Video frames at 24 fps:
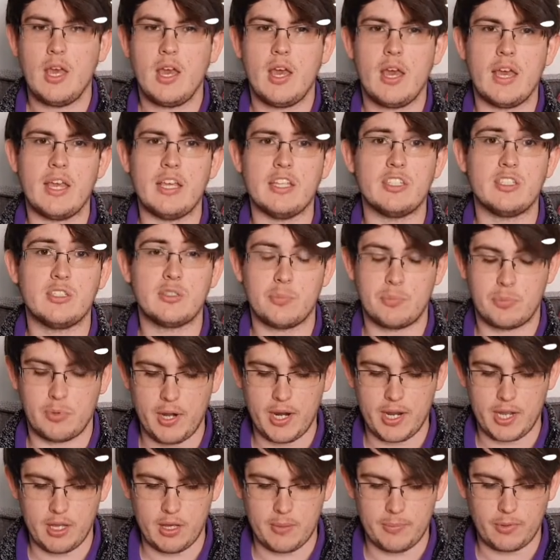It
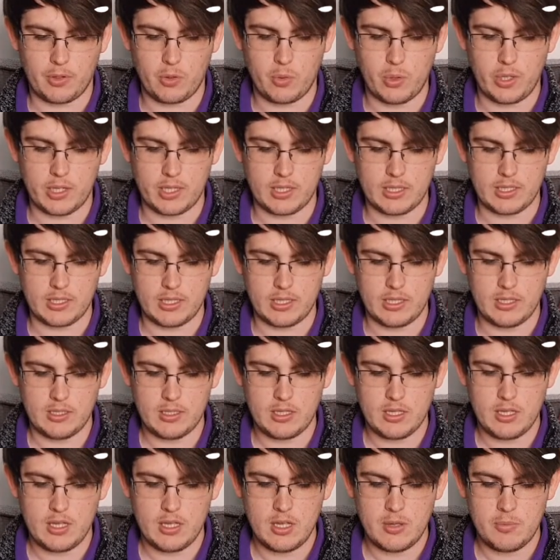sprang up quickly
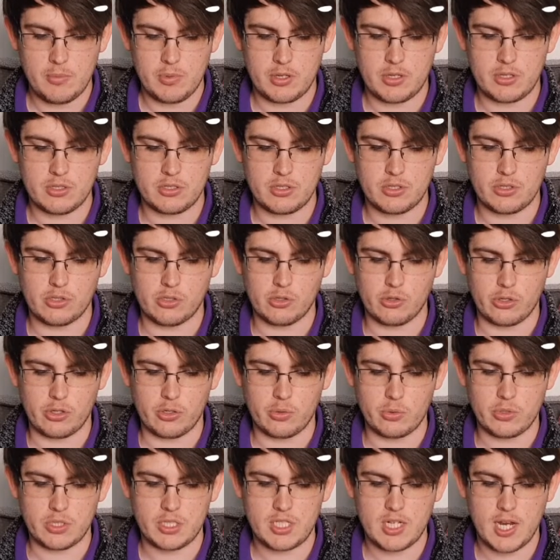because the soil
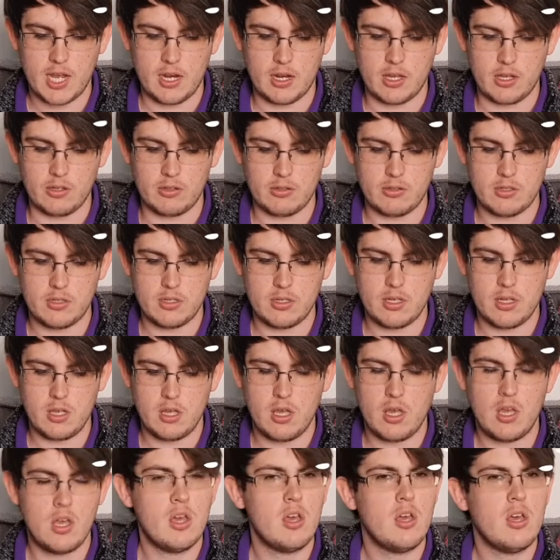was shallow.
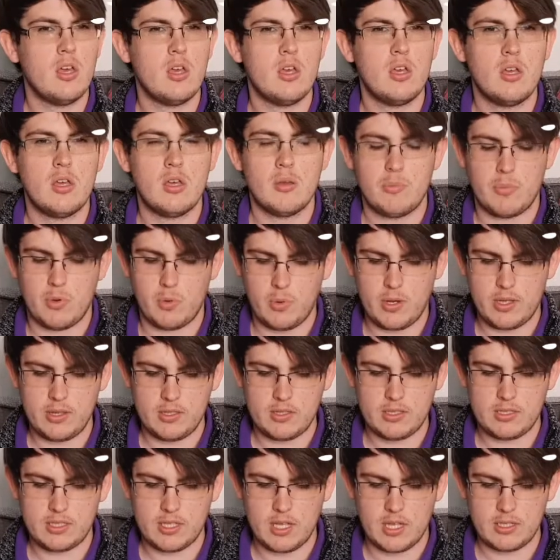But when the
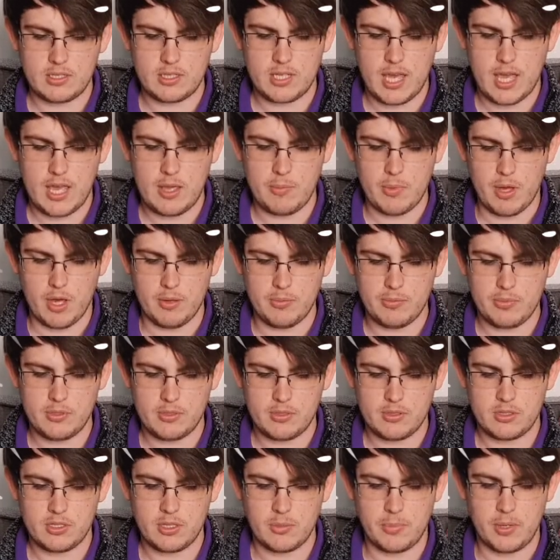sun came up,
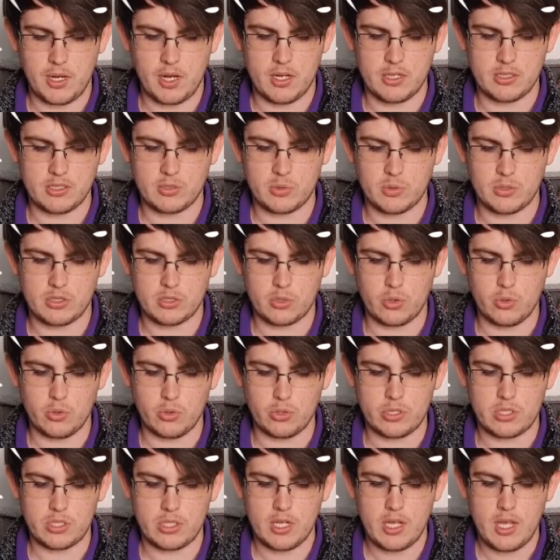the plants were
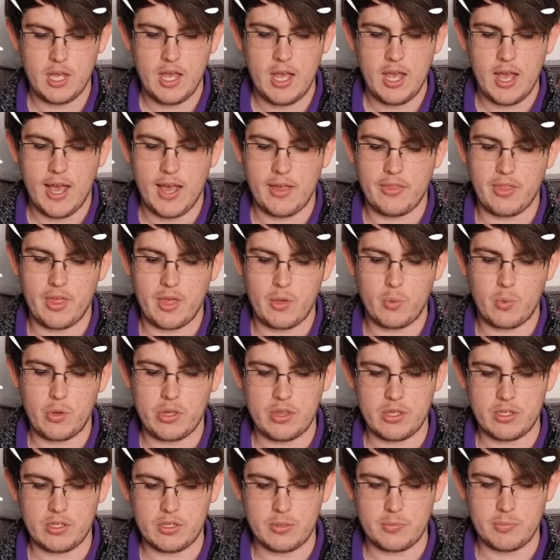scorched and they
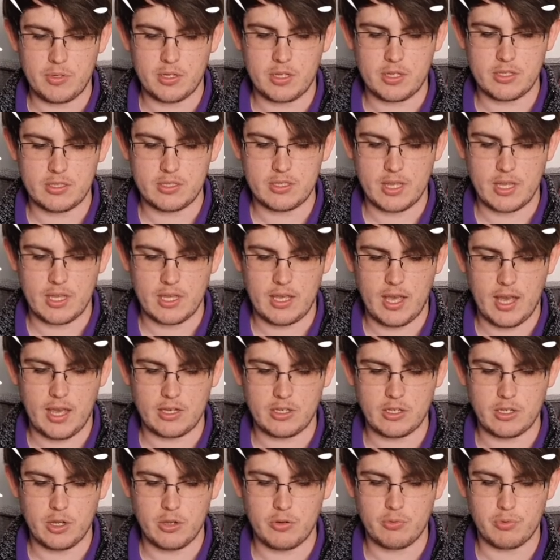withered because they had
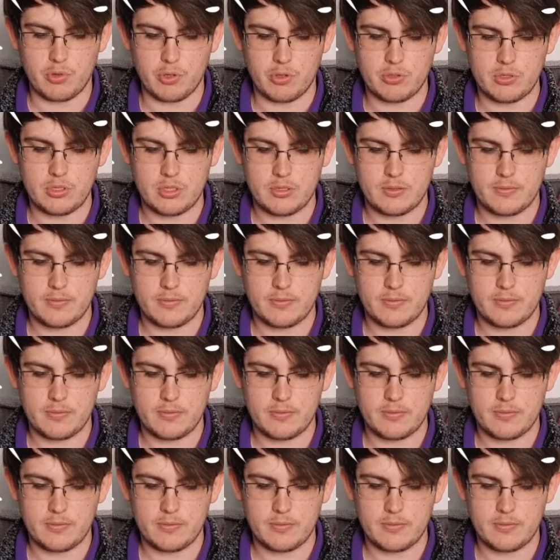no root.